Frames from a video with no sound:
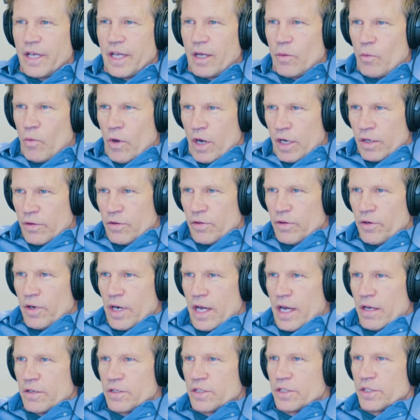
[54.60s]
and walked through your
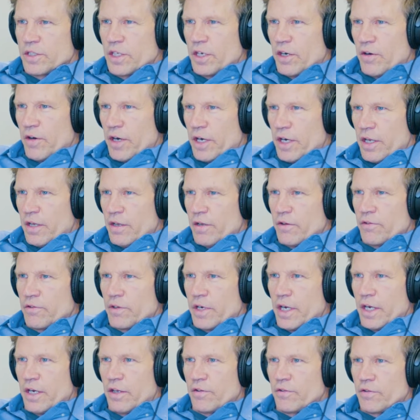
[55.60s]
houses in Green Hills,
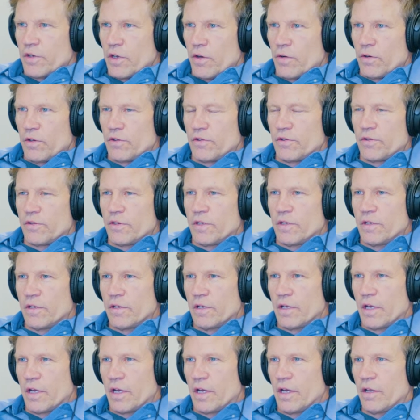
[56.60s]
and I just noticed
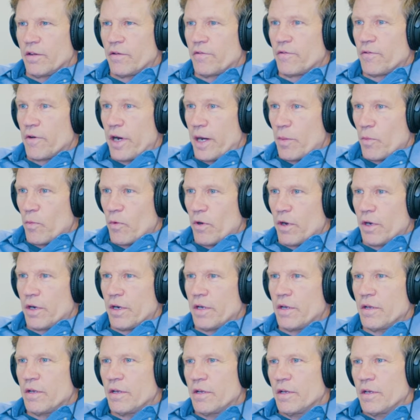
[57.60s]
the framework,
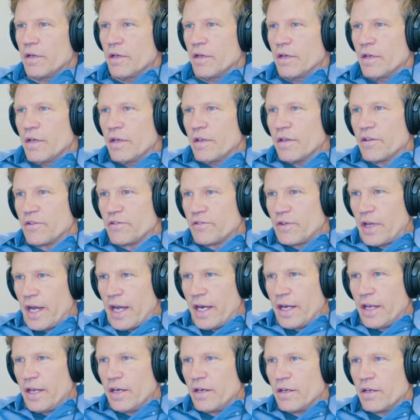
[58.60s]
the
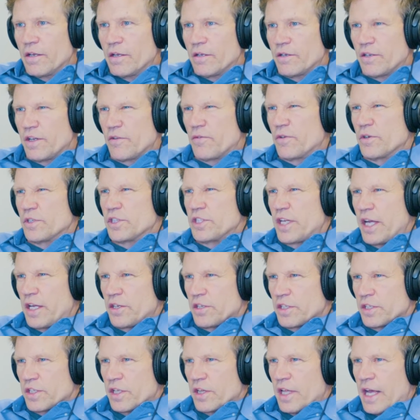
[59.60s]
siding, different
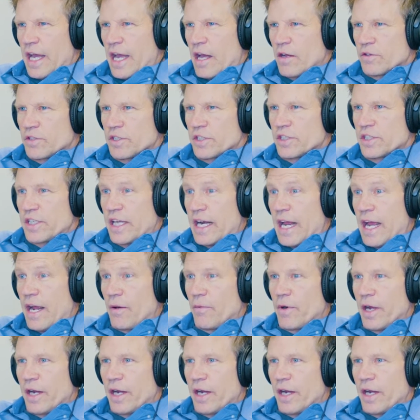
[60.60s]
stages of the houses that I